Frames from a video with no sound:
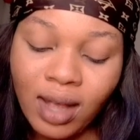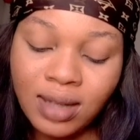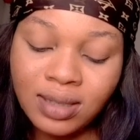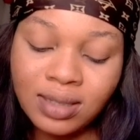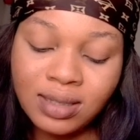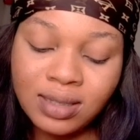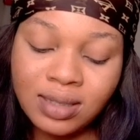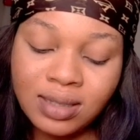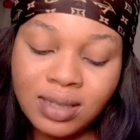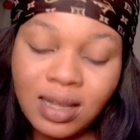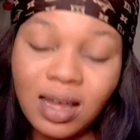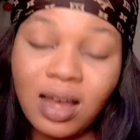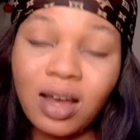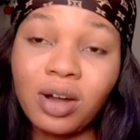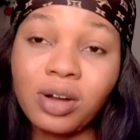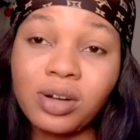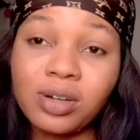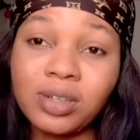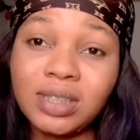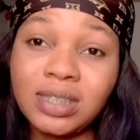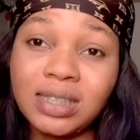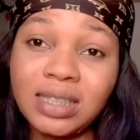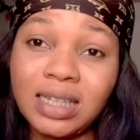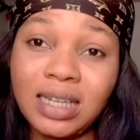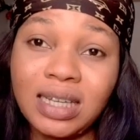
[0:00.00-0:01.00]
And this is how
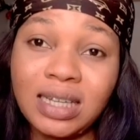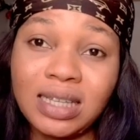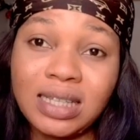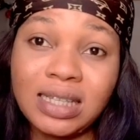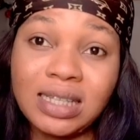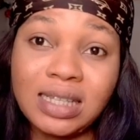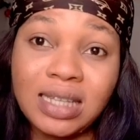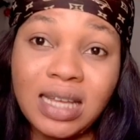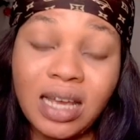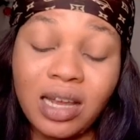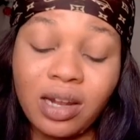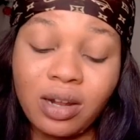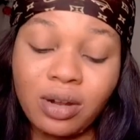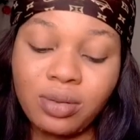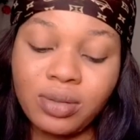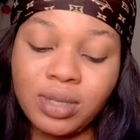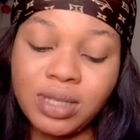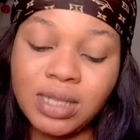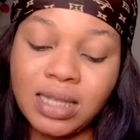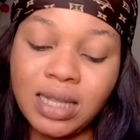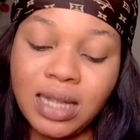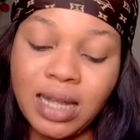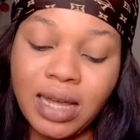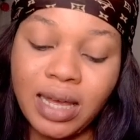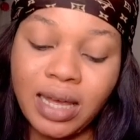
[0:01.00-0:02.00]
the inside
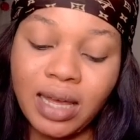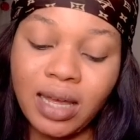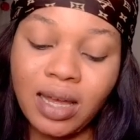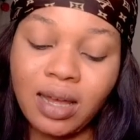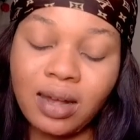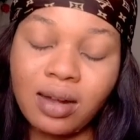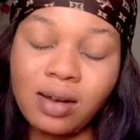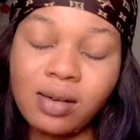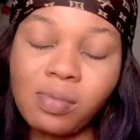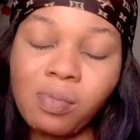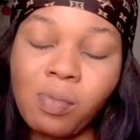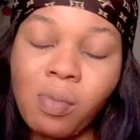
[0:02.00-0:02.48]
looks like.